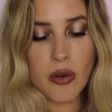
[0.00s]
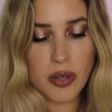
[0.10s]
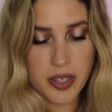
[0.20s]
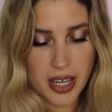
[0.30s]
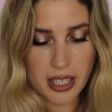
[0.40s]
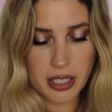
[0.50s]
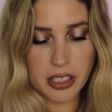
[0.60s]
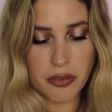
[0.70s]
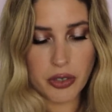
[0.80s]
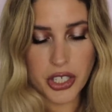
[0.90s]

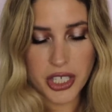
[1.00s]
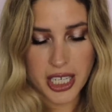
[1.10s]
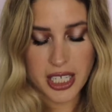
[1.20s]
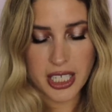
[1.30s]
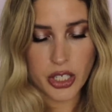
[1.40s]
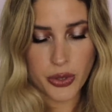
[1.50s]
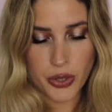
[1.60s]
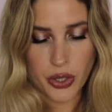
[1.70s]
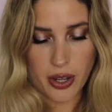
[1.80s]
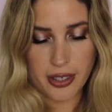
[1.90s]
retails for
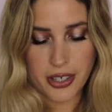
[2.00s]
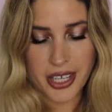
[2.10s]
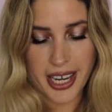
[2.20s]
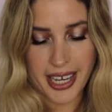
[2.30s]
$62.